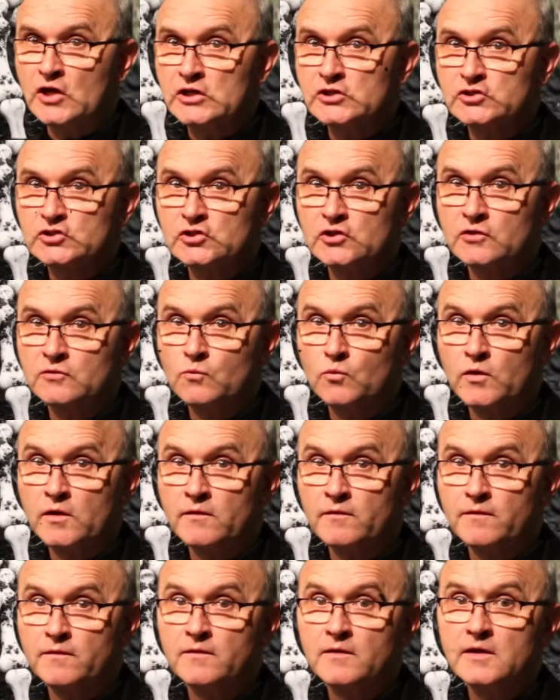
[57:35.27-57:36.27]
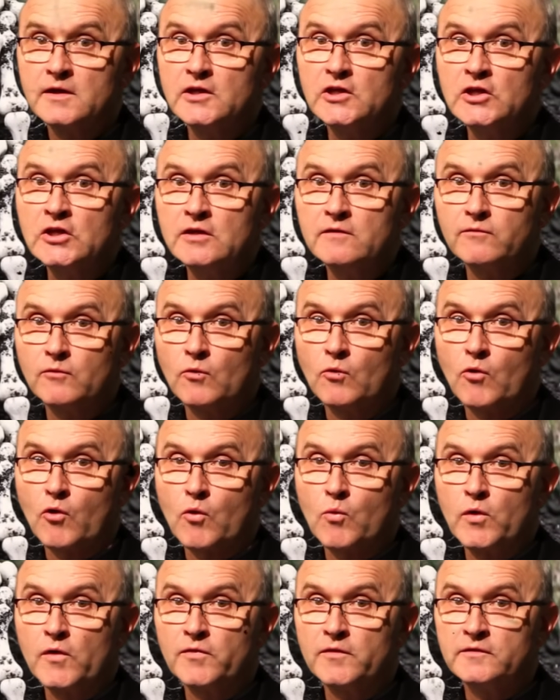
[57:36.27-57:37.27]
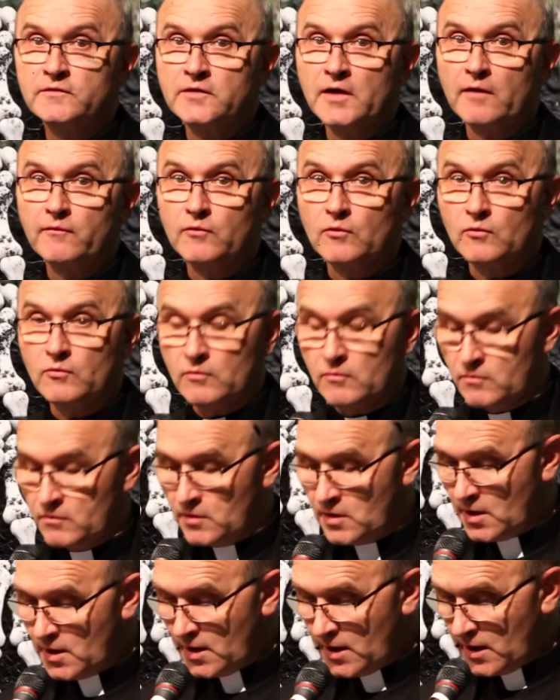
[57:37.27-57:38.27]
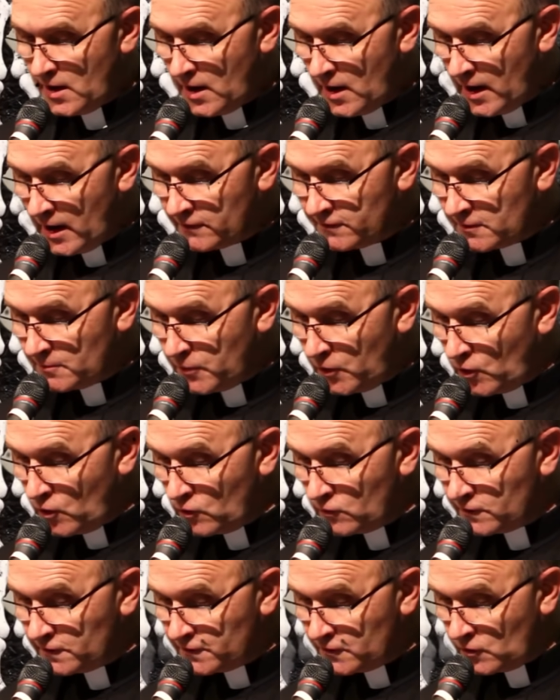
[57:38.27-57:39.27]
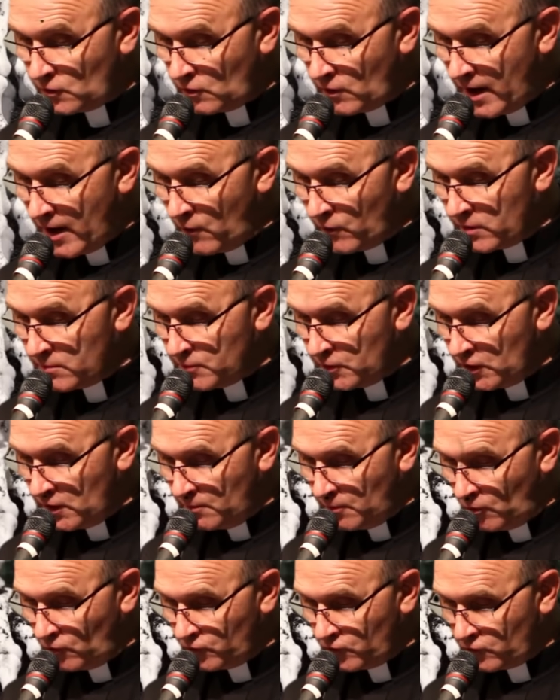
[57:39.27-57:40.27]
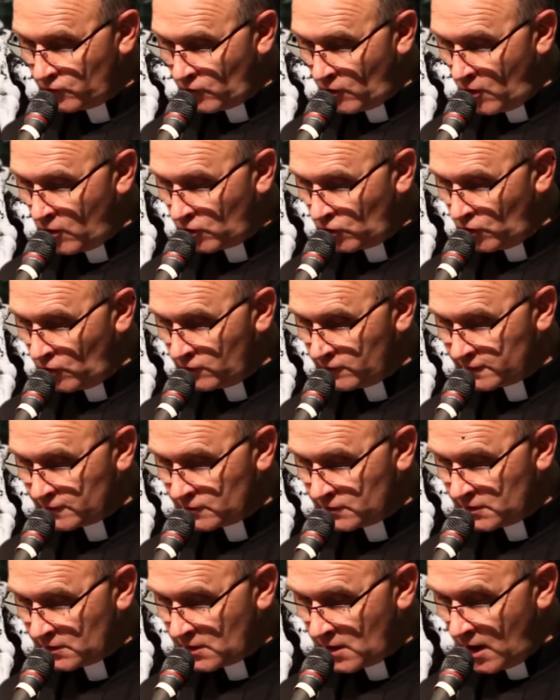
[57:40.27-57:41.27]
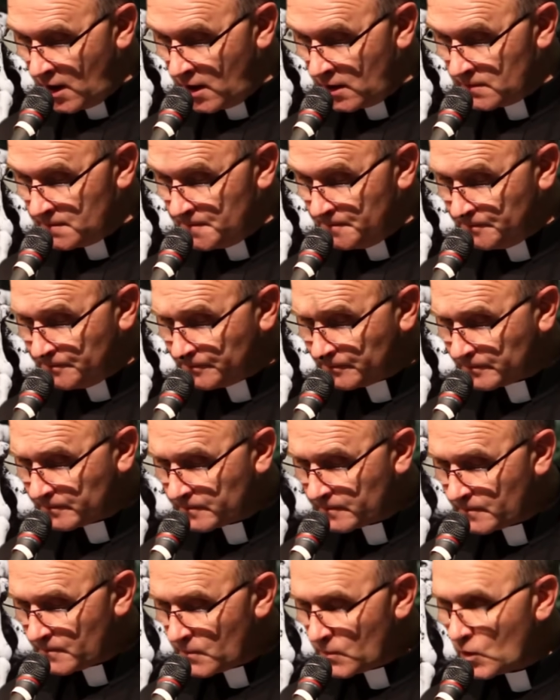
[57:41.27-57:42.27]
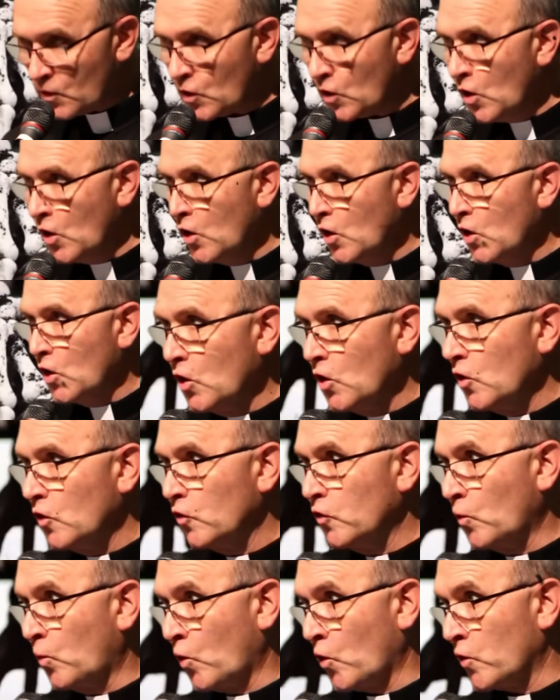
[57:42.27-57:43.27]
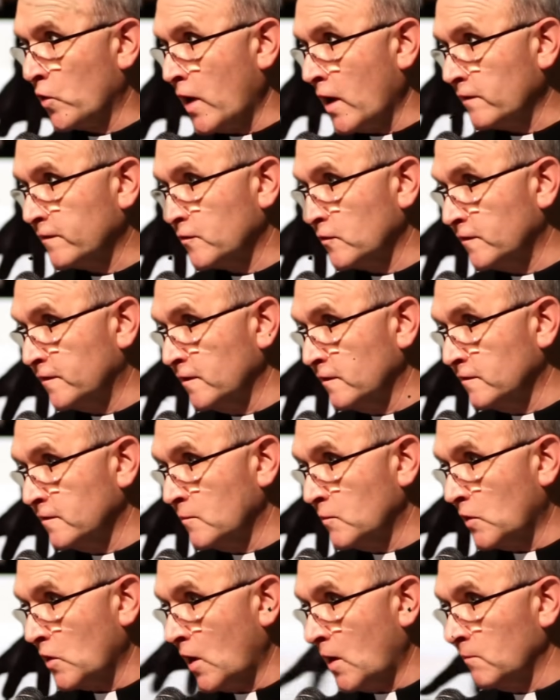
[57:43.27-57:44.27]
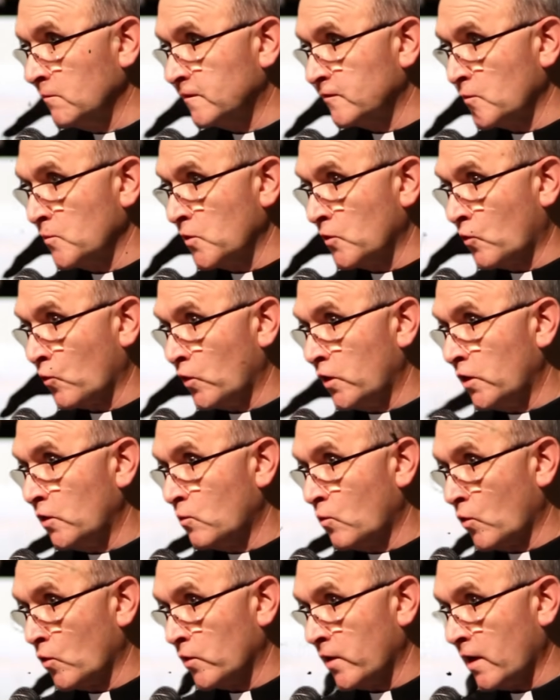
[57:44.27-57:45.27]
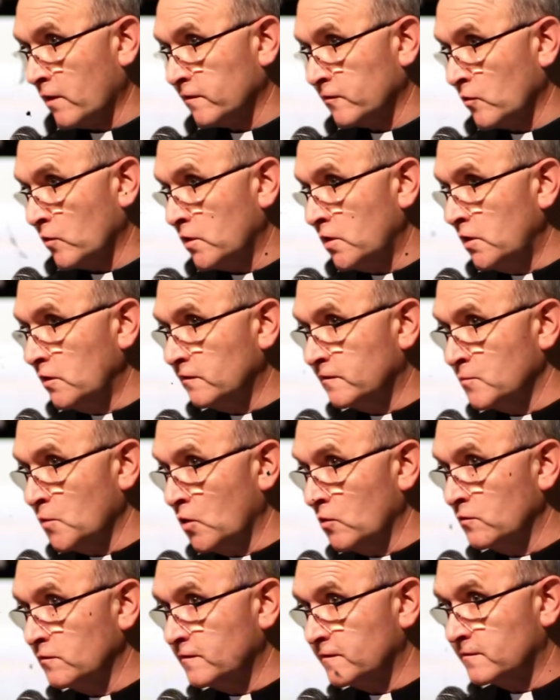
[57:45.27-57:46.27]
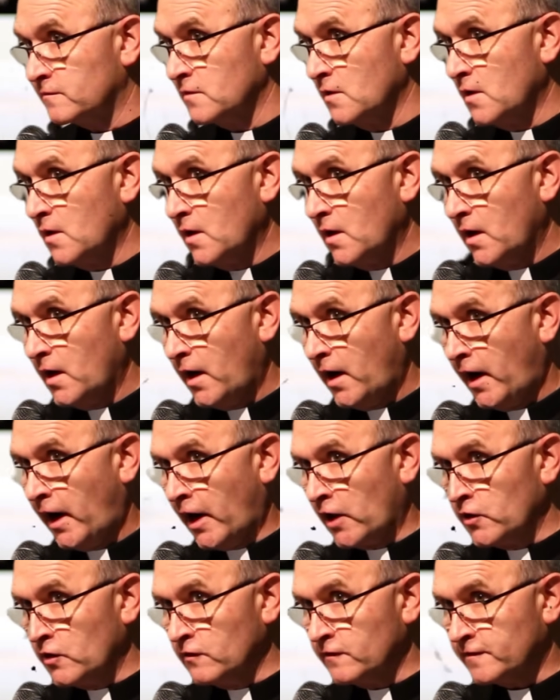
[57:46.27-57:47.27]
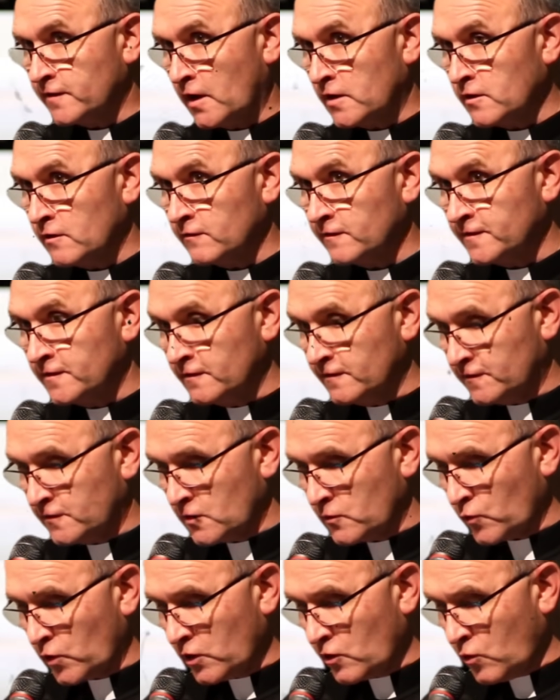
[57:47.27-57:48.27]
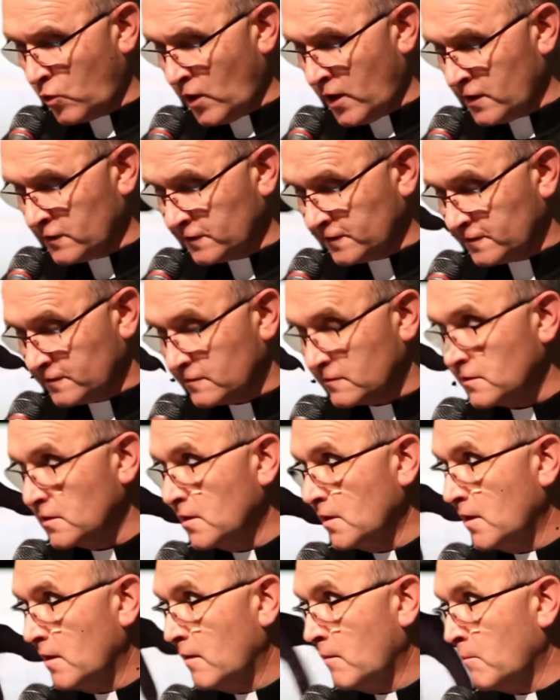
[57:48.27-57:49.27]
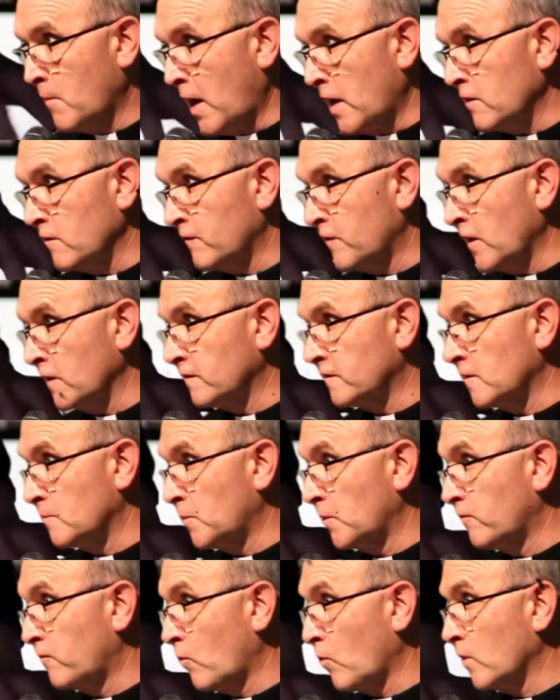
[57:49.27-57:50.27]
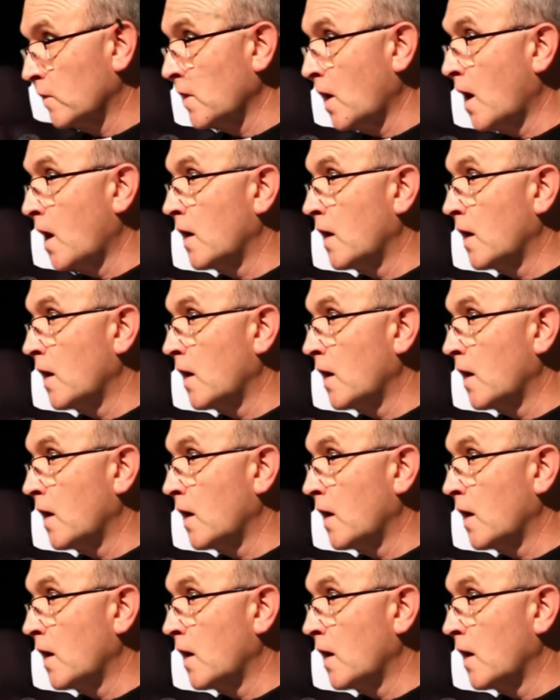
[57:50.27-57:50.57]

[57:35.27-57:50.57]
April had arrived, and the air in Street Louis carried the scent of blooming dogwoods and the soft warmth of spring. But the Jesuit retreat house, where Robbie was now held, the atmosphere was heavy, charged with a tension that seemed to press against the